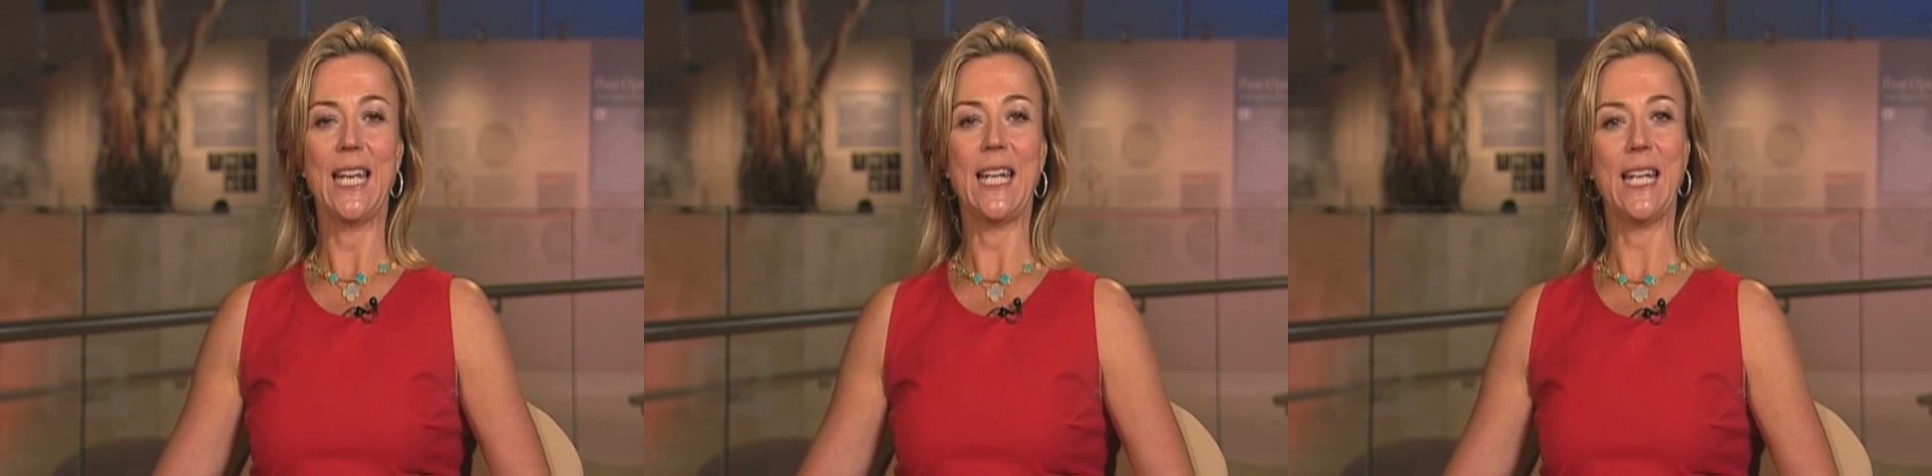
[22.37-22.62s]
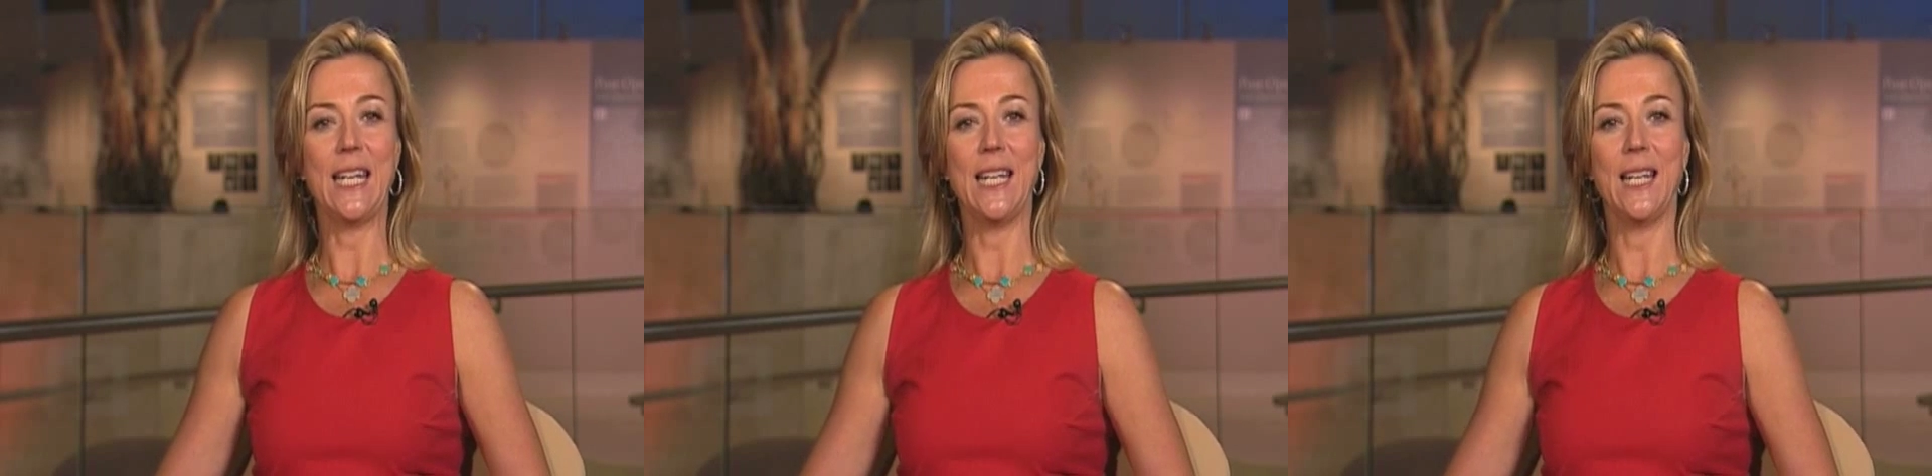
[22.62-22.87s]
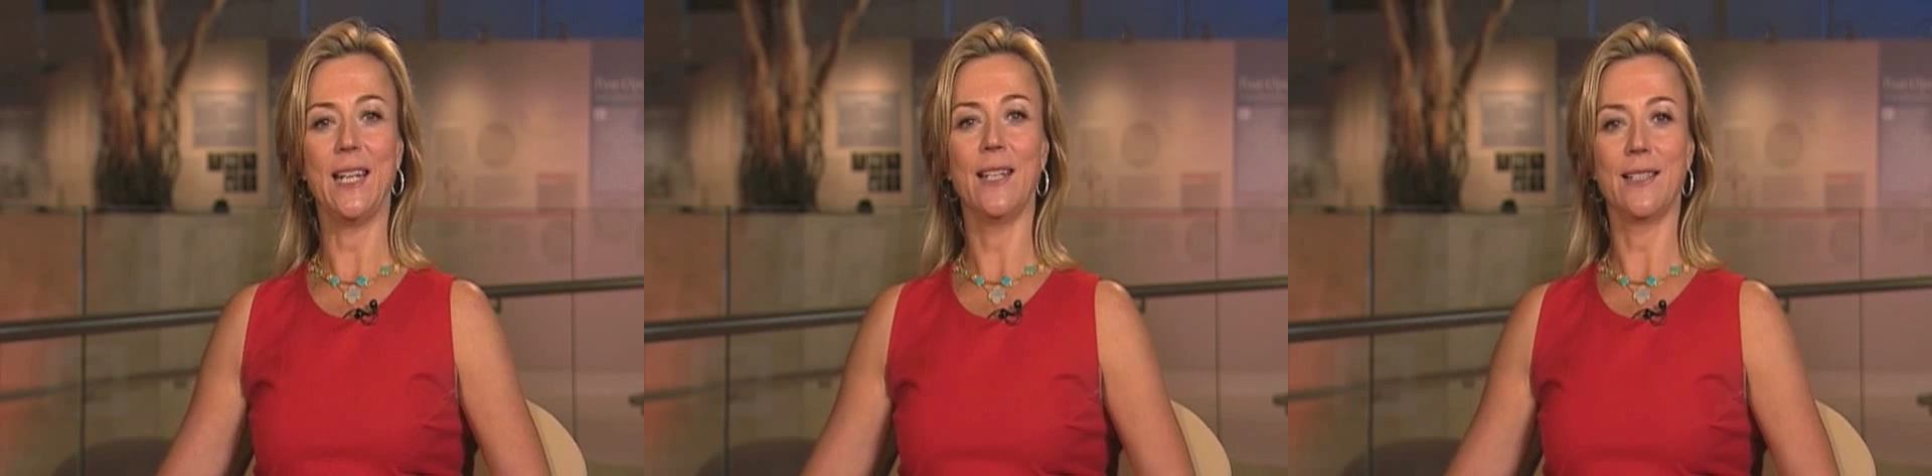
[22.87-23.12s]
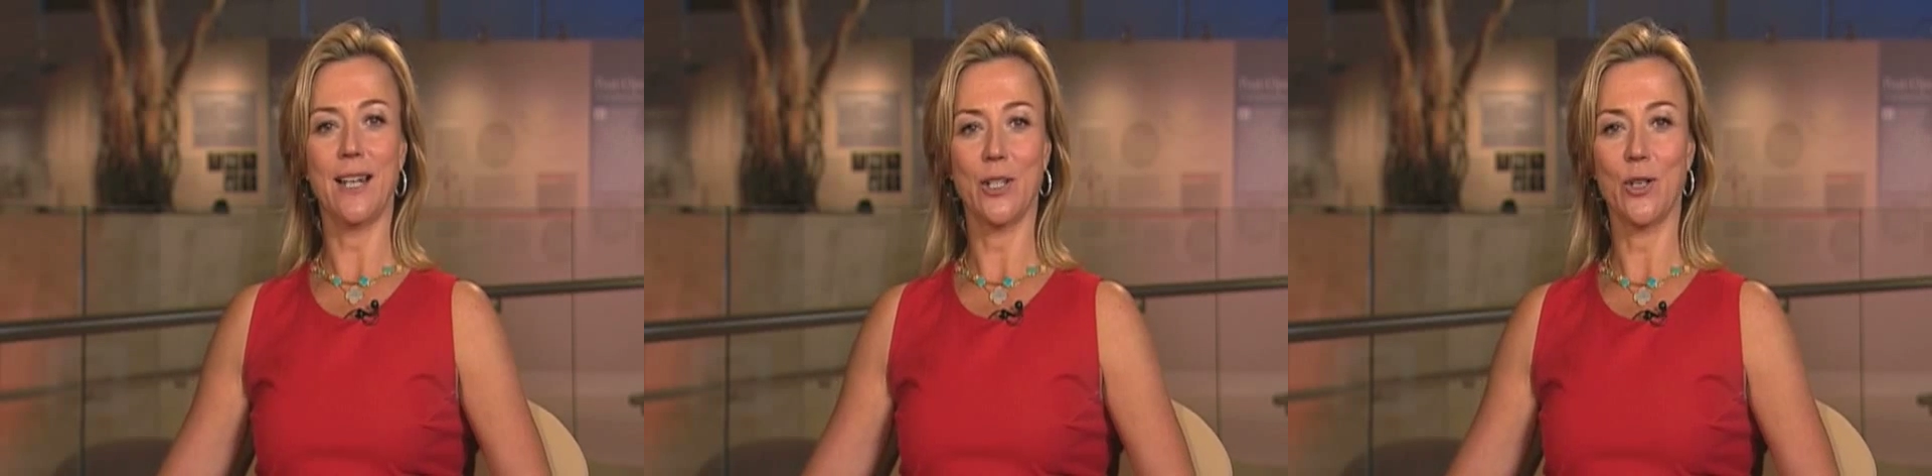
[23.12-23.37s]
He,
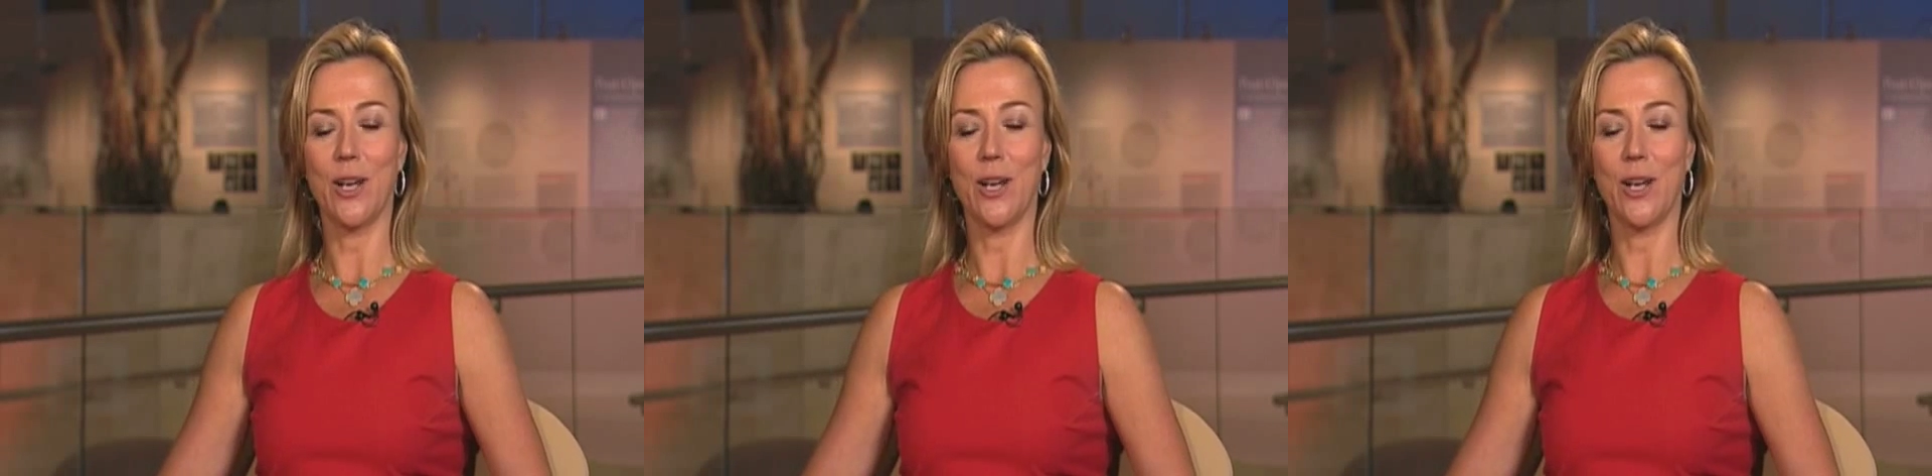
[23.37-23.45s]
Dr.